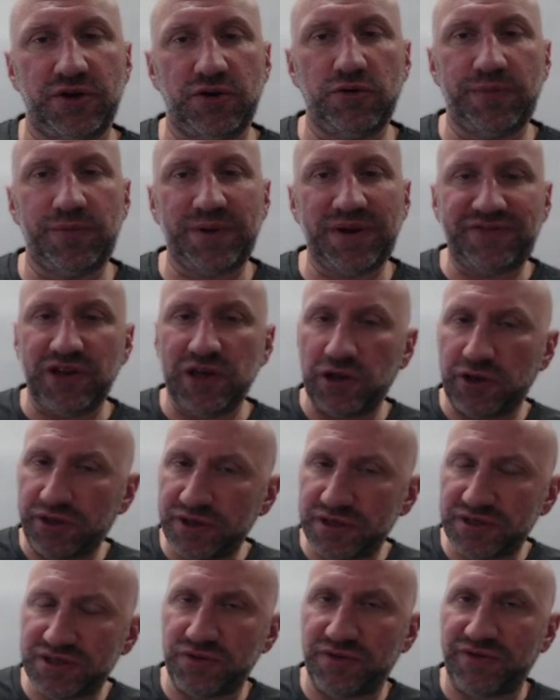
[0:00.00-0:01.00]
But if you look at the
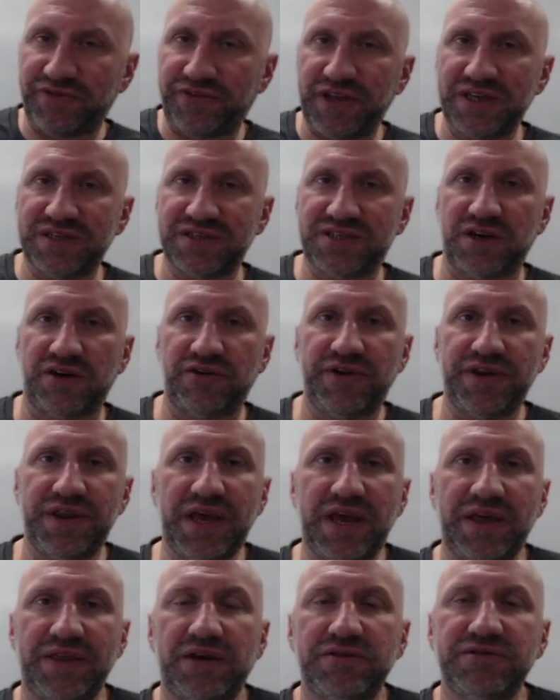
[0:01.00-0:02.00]
sort of things that are in there,
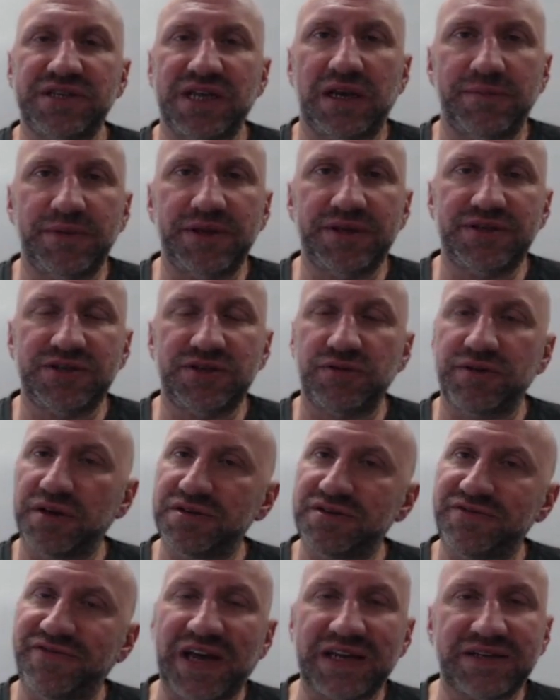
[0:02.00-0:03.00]
those elements or those
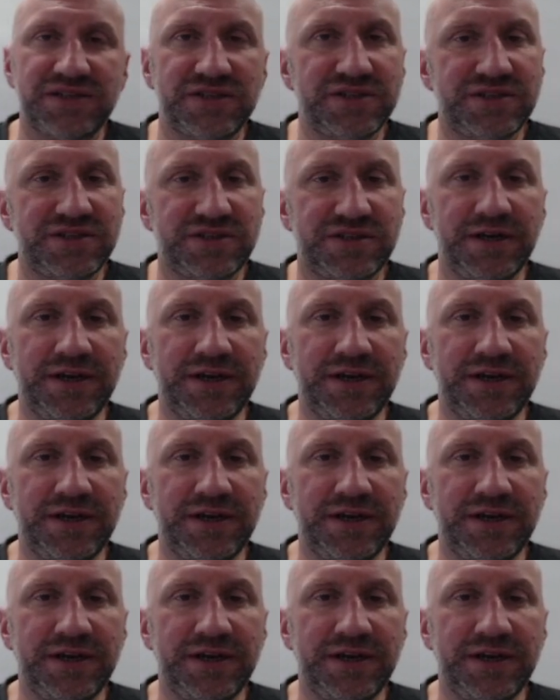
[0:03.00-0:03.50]
factors,